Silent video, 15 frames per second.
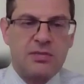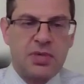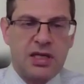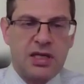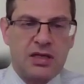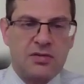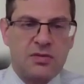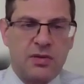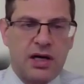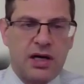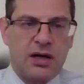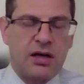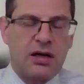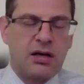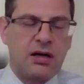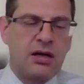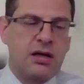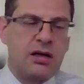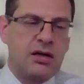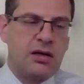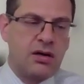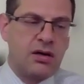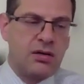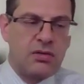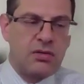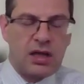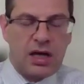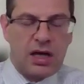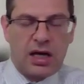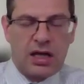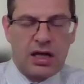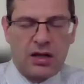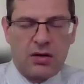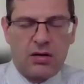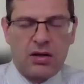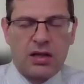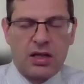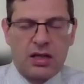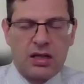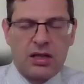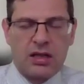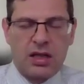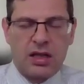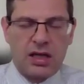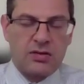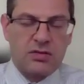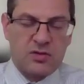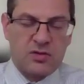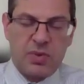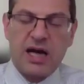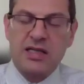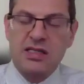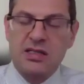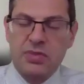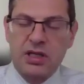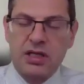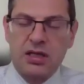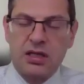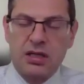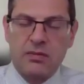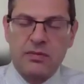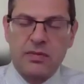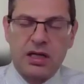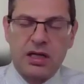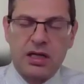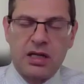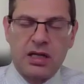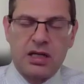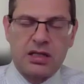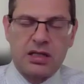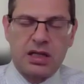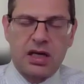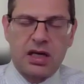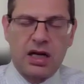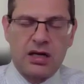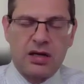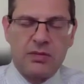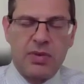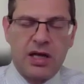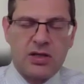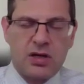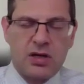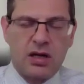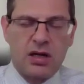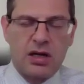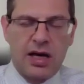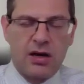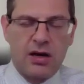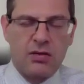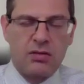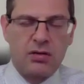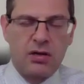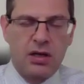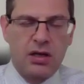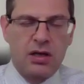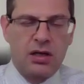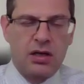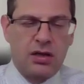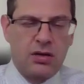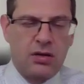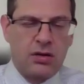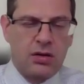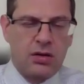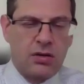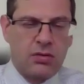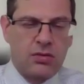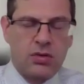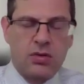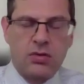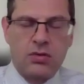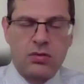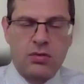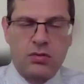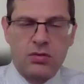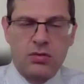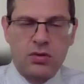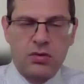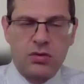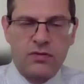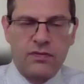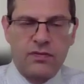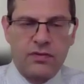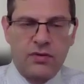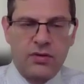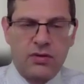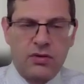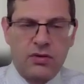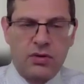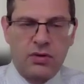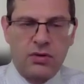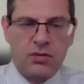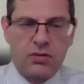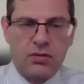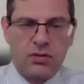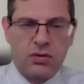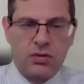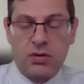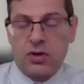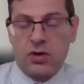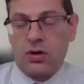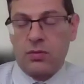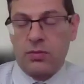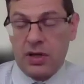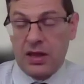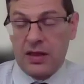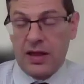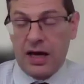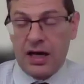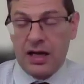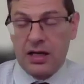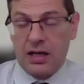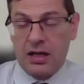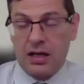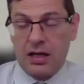piece where, I think the answer is possibly. I mean, I think it kind of depends on how you interpret that,